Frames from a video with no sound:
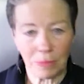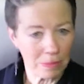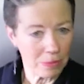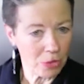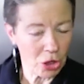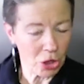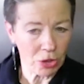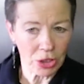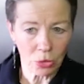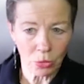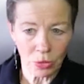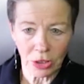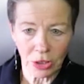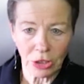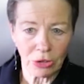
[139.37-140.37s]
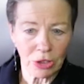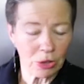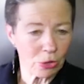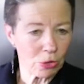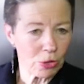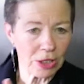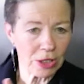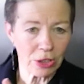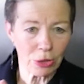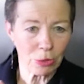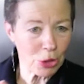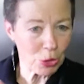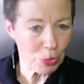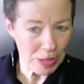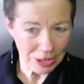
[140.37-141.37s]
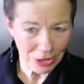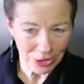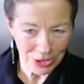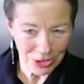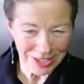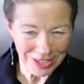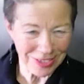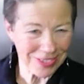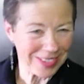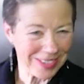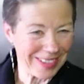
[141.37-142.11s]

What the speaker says: Notice where you don't trust or respect yourself,